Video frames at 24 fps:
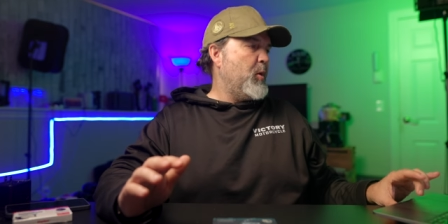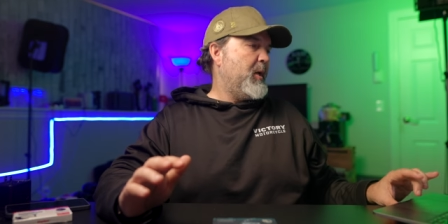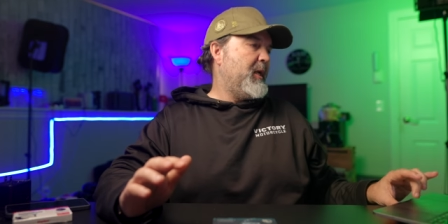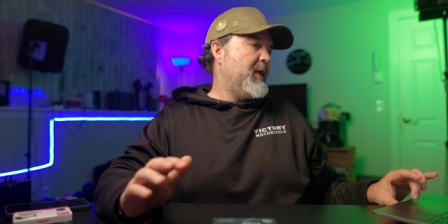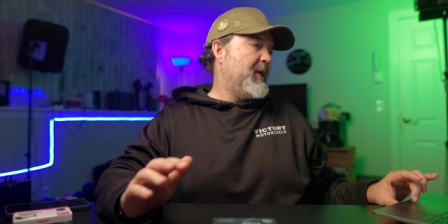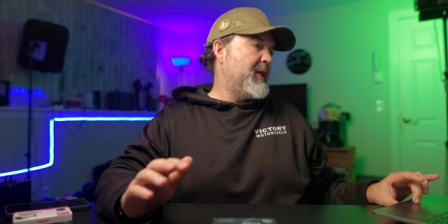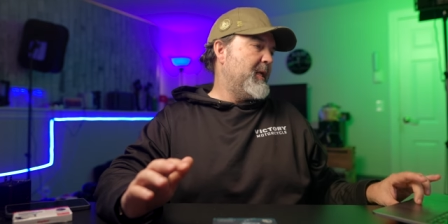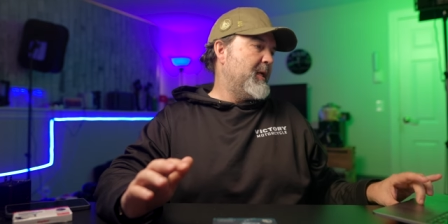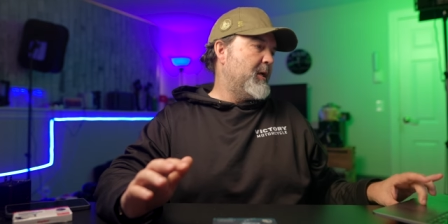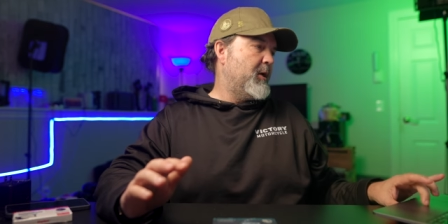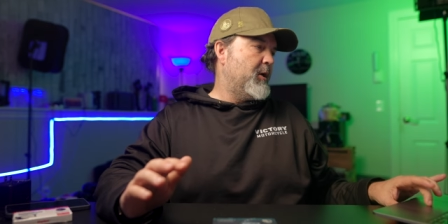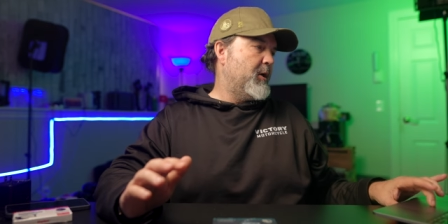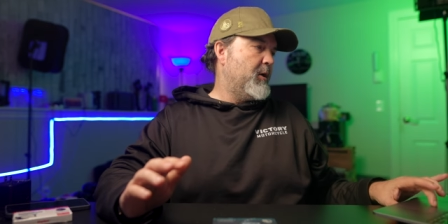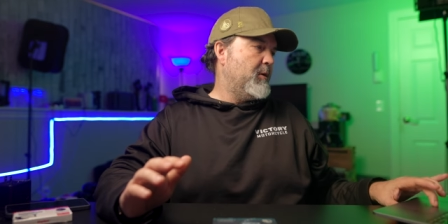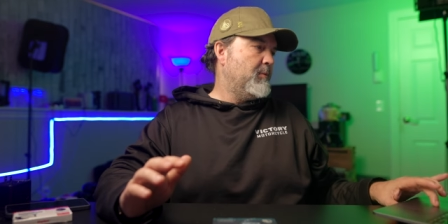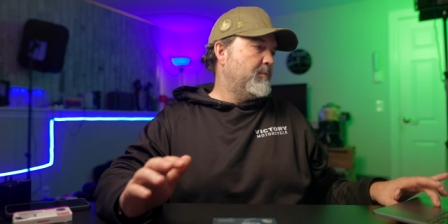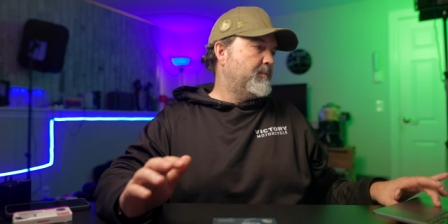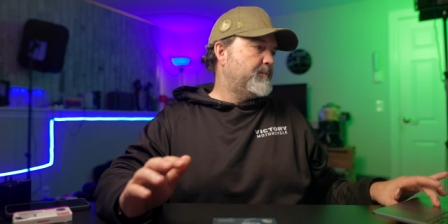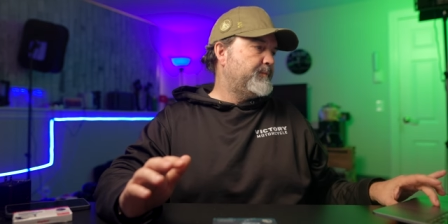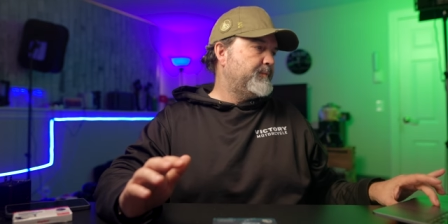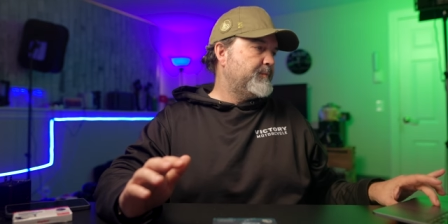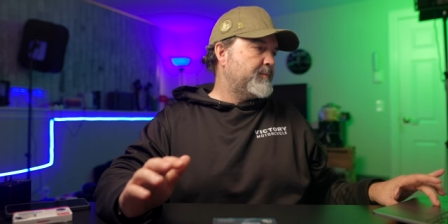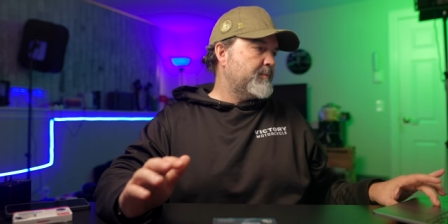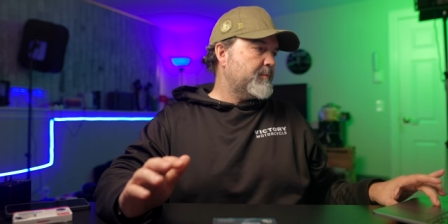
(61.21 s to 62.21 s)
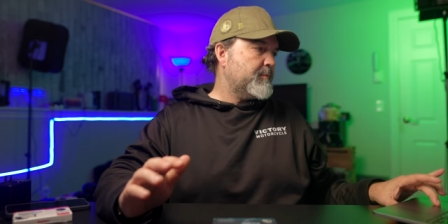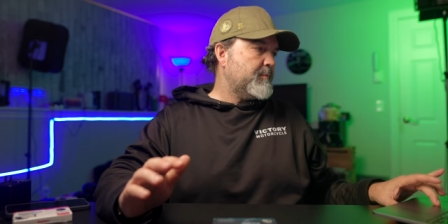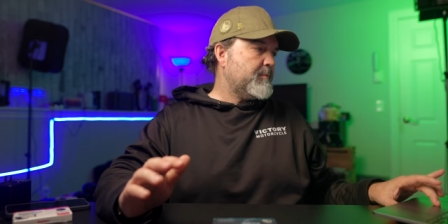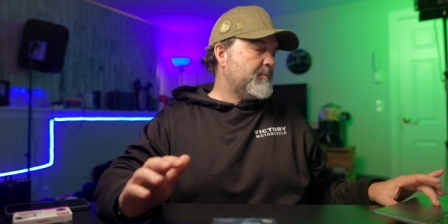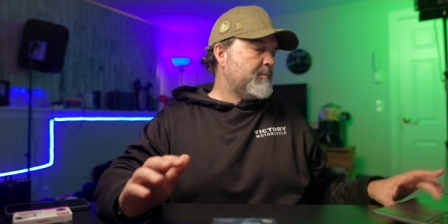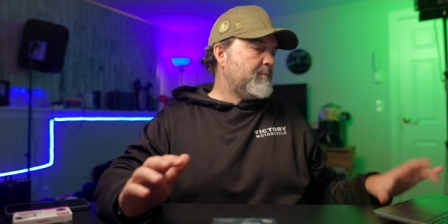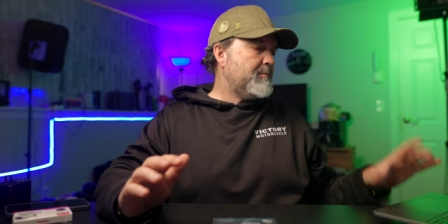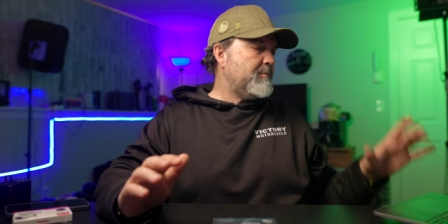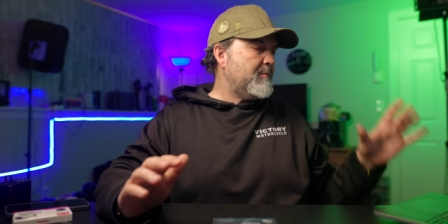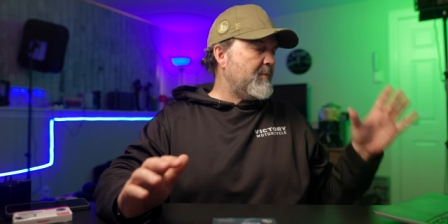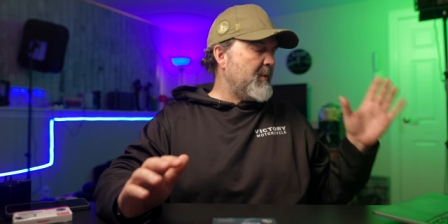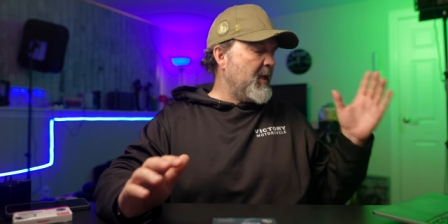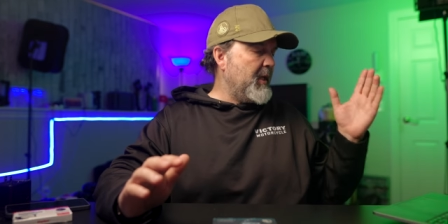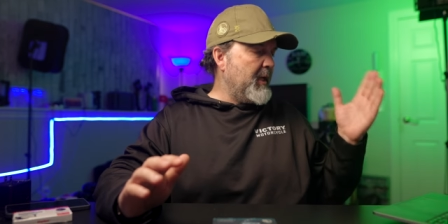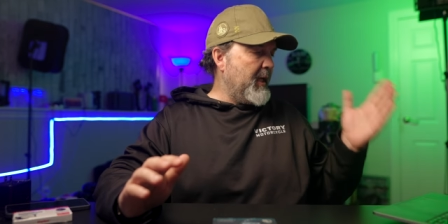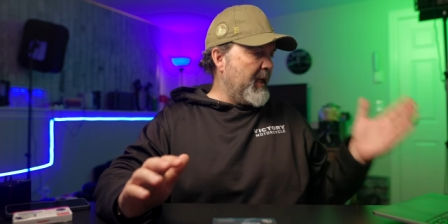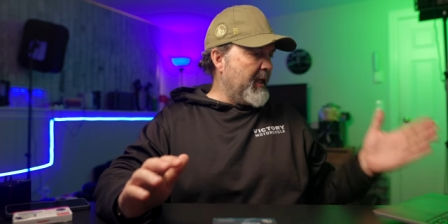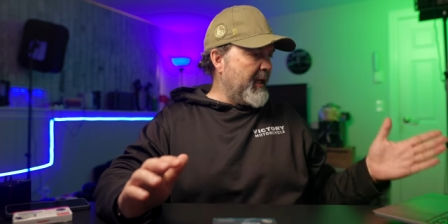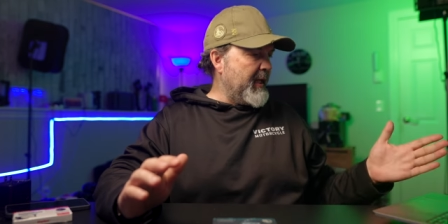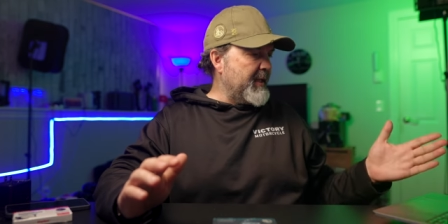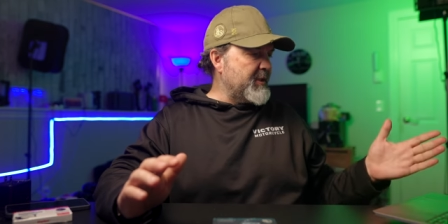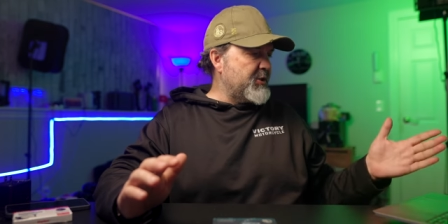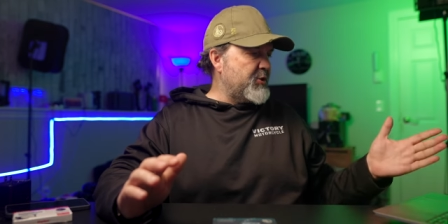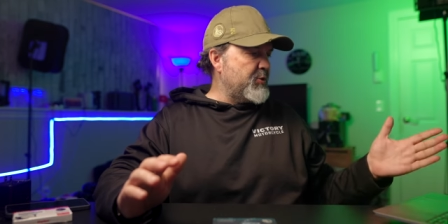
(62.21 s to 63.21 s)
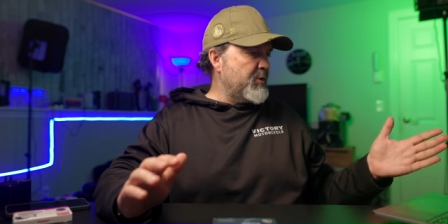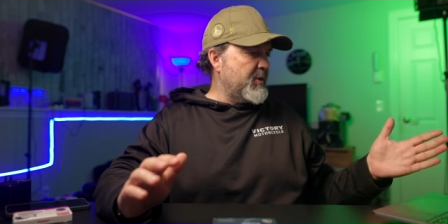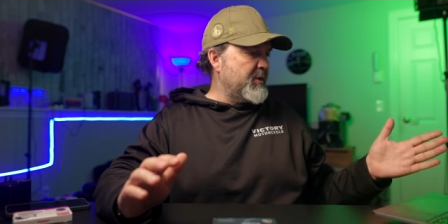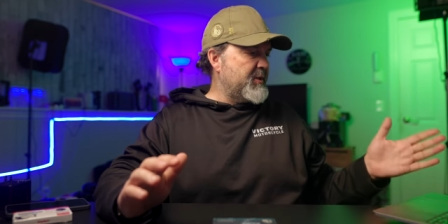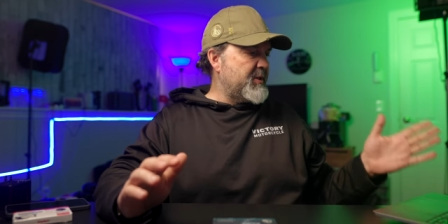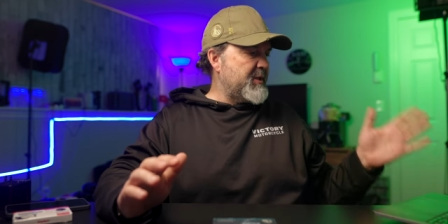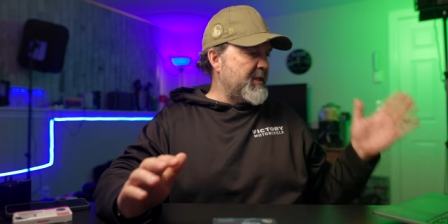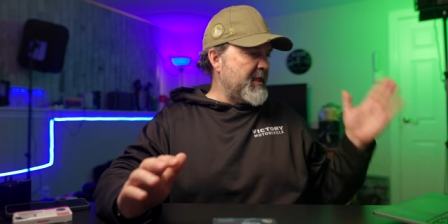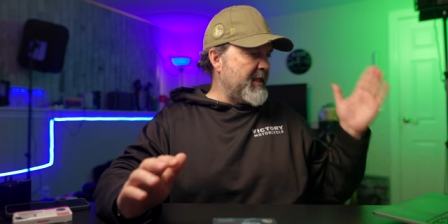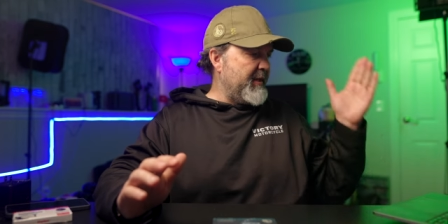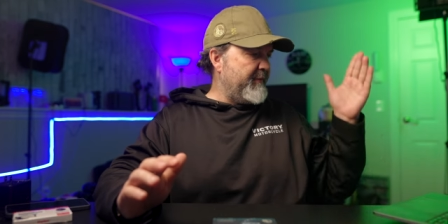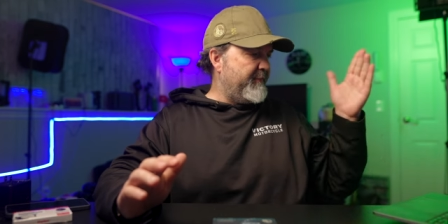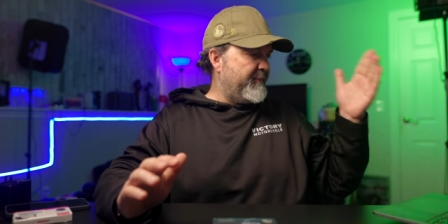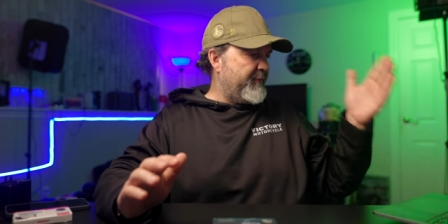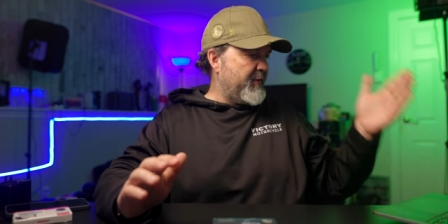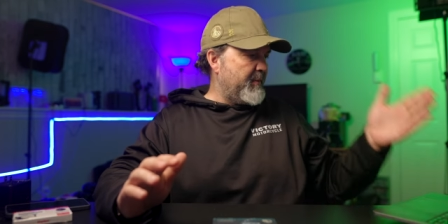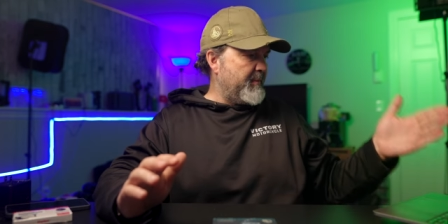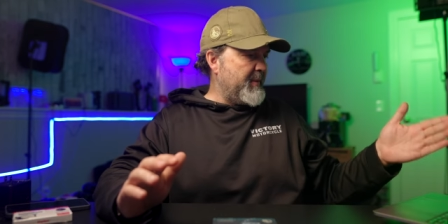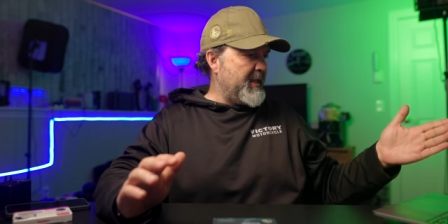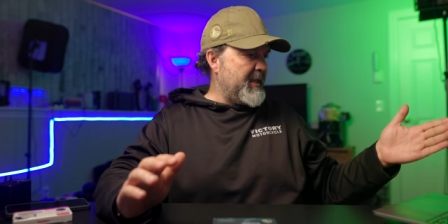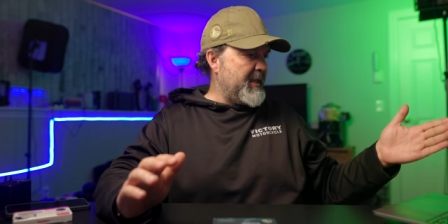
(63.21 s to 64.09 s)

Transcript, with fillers: here. And as you can see from